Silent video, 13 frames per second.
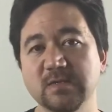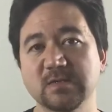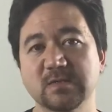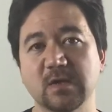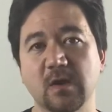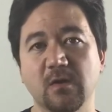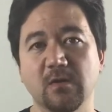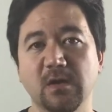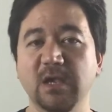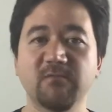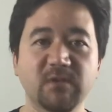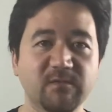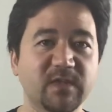So
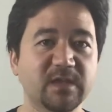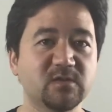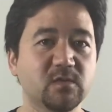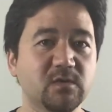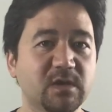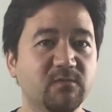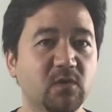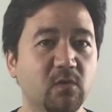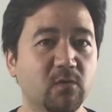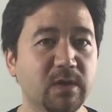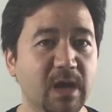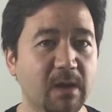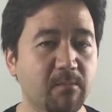even if they do give you a
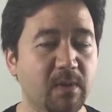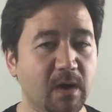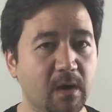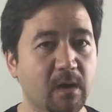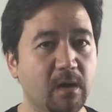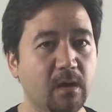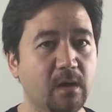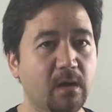number,